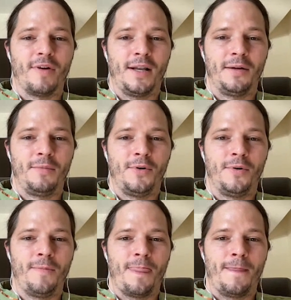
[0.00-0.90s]

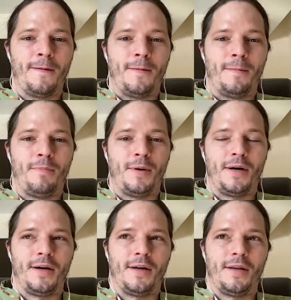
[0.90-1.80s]
valuable.
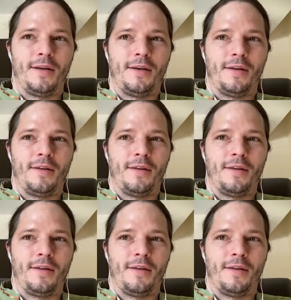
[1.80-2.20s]
But